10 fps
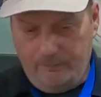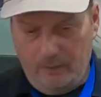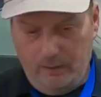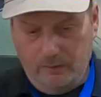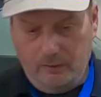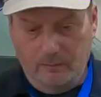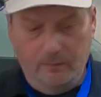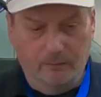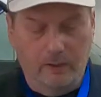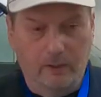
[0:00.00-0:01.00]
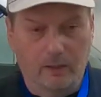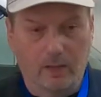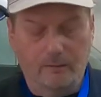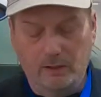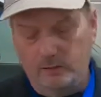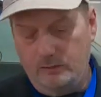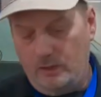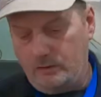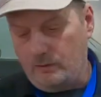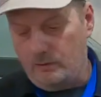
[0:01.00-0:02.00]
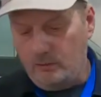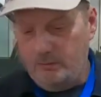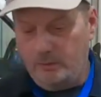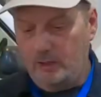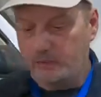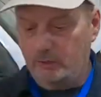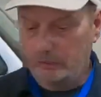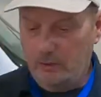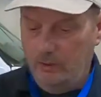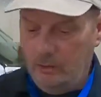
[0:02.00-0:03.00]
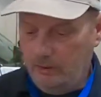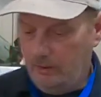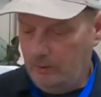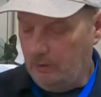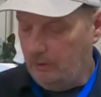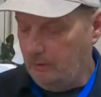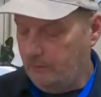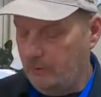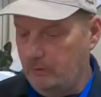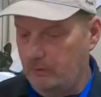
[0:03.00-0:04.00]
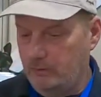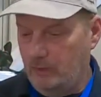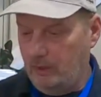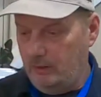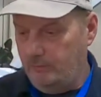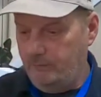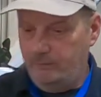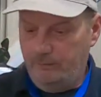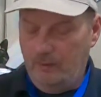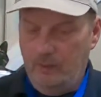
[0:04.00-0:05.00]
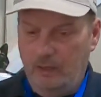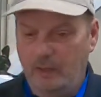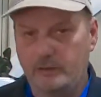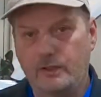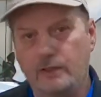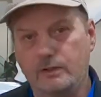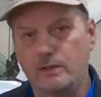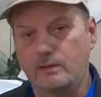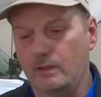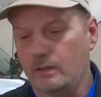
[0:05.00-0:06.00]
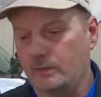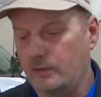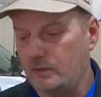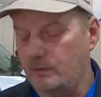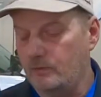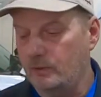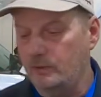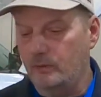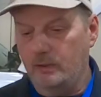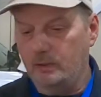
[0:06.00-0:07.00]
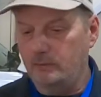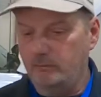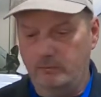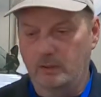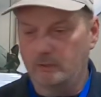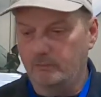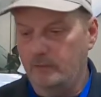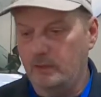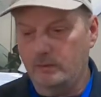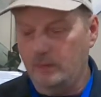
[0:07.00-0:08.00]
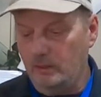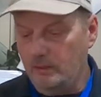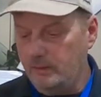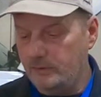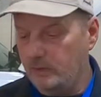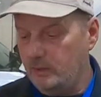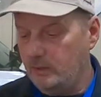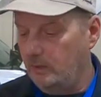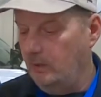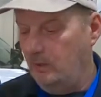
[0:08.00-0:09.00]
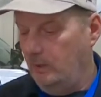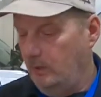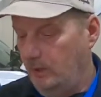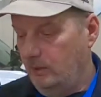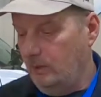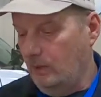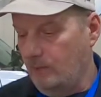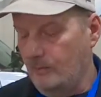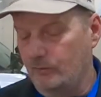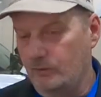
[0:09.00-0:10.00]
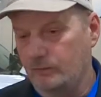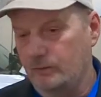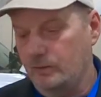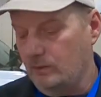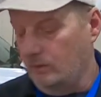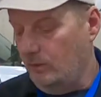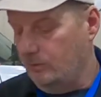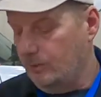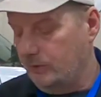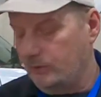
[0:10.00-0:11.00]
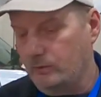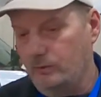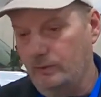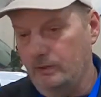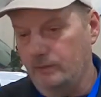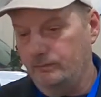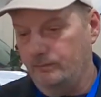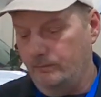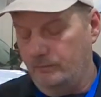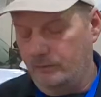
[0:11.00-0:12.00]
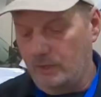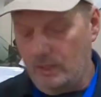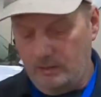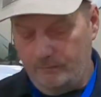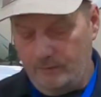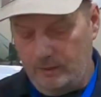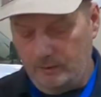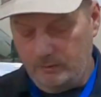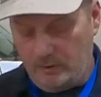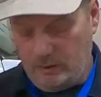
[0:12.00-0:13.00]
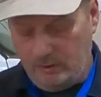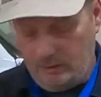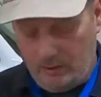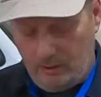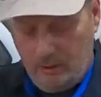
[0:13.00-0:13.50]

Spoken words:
I determined we didn't have any injection control pressure, so I air tested the system really quick, didn't hear any leaks in it. Then I moved over to the low pressure oil side of things and